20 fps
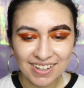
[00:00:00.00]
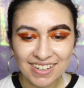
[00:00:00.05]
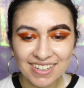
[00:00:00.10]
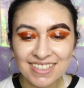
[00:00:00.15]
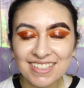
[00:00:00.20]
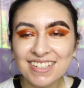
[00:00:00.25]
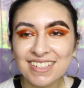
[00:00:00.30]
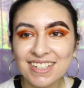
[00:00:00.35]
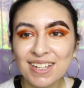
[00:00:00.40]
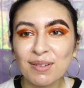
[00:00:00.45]

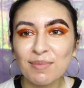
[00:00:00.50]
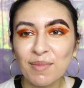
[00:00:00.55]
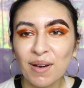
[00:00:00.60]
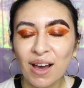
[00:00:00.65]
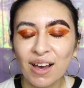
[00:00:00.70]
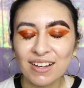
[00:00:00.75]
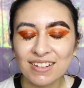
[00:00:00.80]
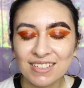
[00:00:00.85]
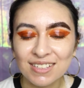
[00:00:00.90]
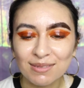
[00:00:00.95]
This is
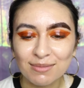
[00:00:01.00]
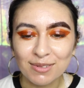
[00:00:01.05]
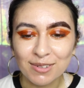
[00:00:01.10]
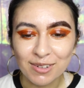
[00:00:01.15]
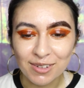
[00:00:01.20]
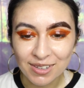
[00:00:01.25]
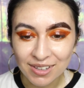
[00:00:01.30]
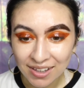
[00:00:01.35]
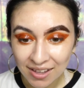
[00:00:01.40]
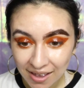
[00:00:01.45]

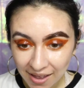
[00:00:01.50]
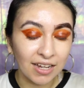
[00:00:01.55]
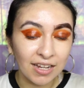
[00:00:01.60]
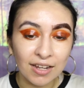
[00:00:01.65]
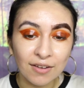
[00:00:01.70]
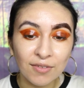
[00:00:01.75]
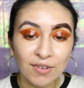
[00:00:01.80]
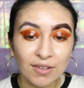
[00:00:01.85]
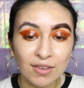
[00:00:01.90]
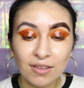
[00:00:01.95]
impossible. I
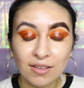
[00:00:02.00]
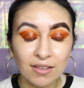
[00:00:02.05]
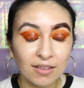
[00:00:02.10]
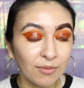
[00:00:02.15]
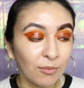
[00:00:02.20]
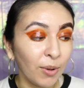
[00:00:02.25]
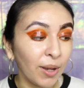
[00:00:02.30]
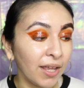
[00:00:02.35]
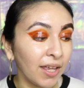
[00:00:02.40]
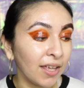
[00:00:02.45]
never
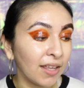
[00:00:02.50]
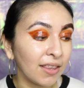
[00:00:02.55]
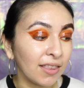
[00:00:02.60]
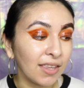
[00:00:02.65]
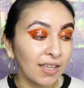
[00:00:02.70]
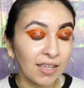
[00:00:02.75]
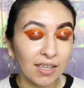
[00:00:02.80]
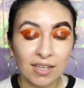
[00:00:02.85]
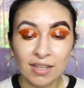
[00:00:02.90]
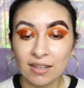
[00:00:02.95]
went in
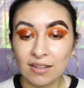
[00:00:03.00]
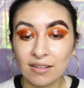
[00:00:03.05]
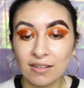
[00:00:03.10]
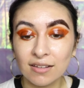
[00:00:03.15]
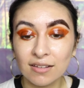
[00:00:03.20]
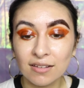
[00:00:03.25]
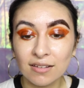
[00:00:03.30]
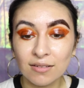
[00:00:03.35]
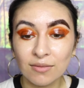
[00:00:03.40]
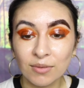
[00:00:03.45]

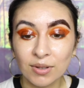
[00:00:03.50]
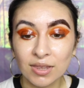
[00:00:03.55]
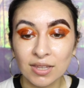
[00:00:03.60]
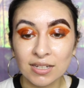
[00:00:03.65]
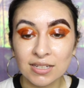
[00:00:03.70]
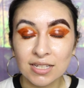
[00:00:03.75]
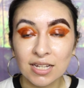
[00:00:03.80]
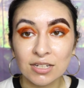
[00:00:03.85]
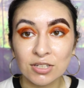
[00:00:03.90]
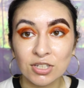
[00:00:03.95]
thinking with
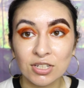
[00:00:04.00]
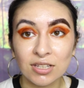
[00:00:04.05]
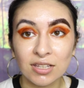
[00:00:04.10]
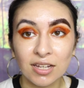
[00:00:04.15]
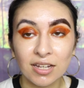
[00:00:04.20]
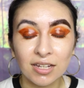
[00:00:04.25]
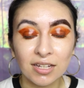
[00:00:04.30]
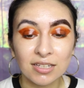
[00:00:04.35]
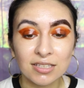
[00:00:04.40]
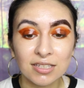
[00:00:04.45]
intention
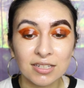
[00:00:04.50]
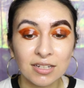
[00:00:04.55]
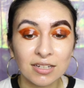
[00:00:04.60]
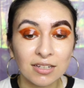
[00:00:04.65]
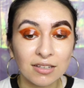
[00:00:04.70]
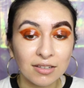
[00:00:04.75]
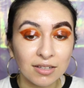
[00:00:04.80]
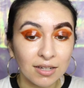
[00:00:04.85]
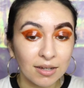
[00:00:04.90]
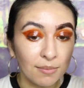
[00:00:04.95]
that it's
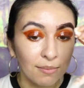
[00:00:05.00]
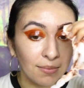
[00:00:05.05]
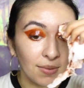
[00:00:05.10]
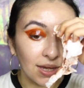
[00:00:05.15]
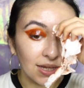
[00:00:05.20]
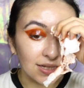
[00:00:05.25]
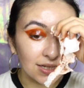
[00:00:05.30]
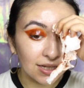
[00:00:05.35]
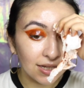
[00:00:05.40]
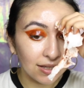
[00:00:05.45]
gonna look
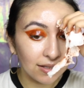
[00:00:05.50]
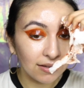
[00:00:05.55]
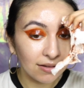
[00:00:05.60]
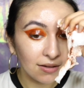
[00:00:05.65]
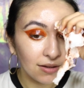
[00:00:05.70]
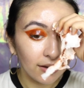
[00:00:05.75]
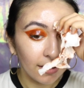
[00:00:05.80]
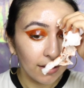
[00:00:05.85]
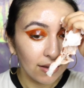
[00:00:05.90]
amazing.